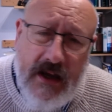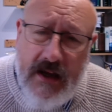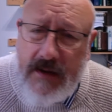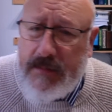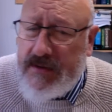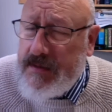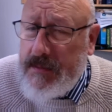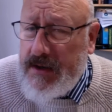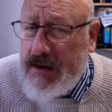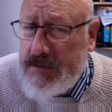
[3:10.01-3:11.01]
But
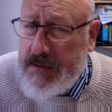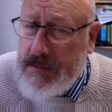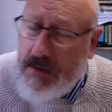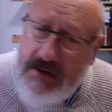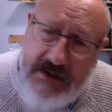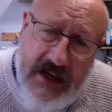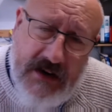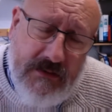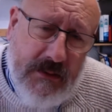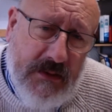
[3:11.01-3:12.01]
somebody else, meanwhile, is
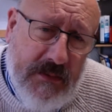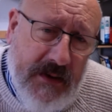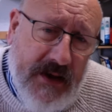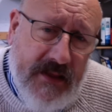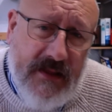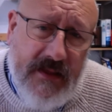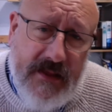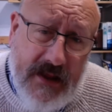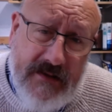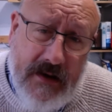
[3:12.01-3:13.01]
angry with me, and
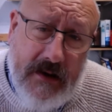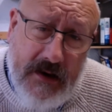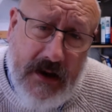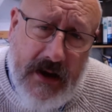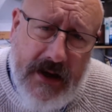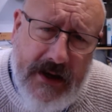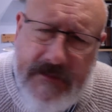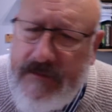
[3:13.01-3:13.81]
they take an eye.